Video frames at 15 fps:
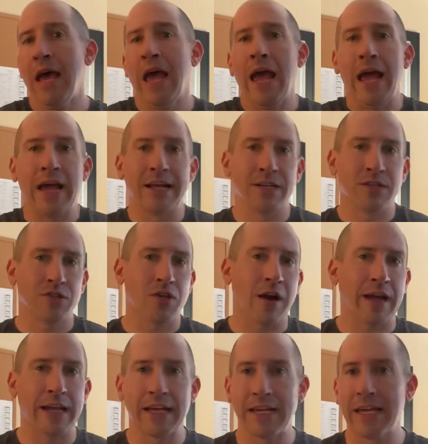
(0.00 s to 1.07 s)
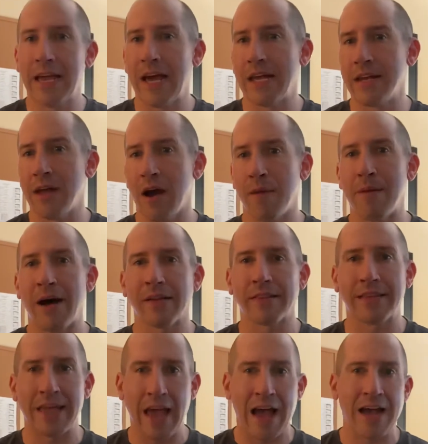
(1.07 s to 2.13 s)
And talking again about
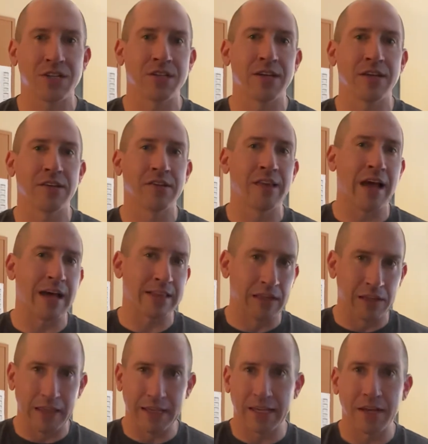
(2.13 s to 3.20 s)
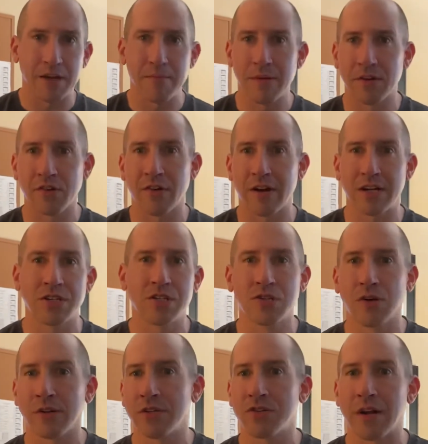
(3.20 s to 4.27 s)
the actions that the Lincoln administration
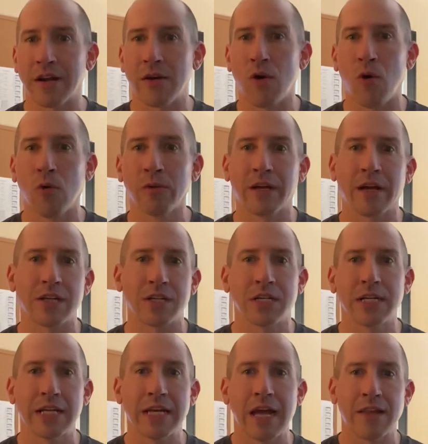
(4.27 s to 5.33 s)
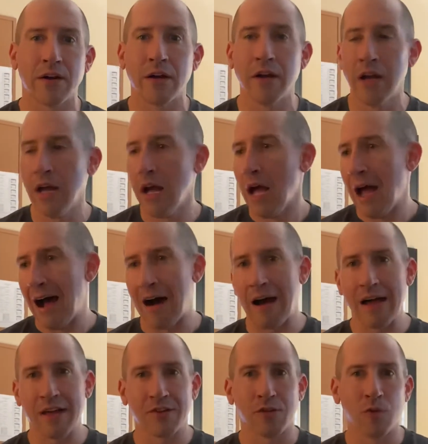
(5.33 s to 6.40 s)
took to try to hold the country together
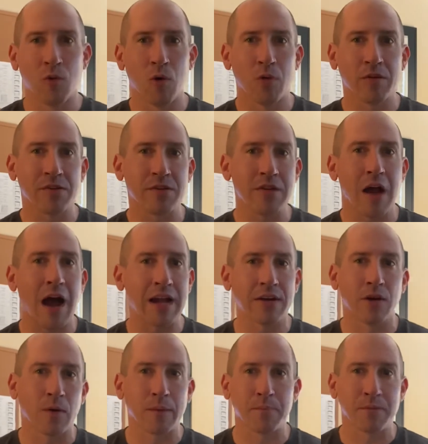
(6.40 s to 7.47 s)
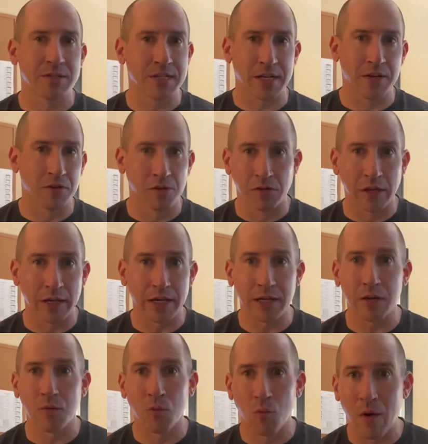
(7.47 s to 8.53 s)
as the war was not going
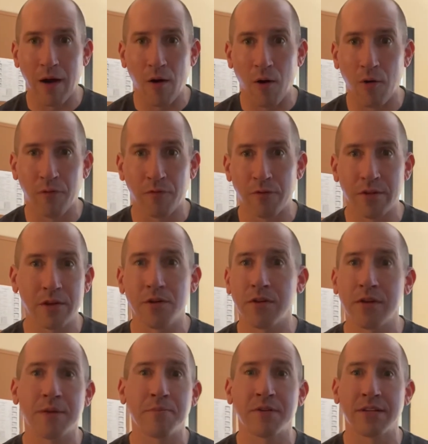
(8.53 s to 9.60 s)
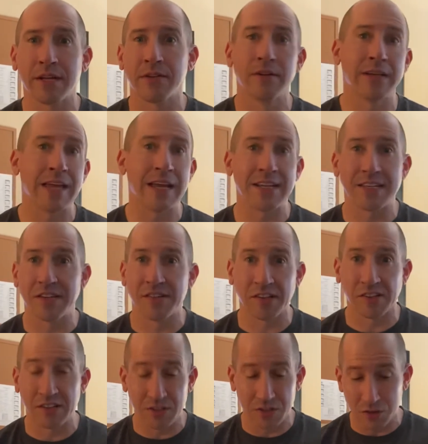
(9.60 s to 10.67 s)
particularly well for the Union, particularly in
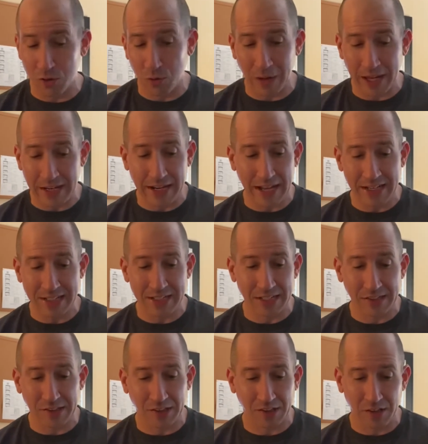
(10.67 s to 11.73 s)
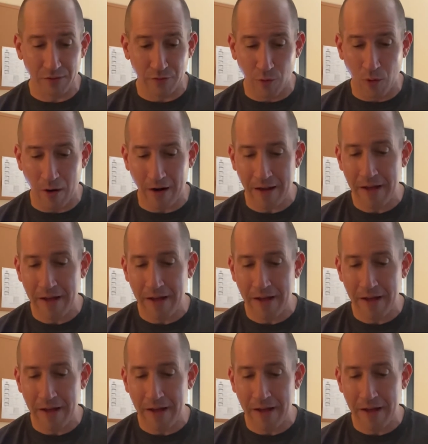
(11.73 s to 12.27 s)
1862 and in 1864.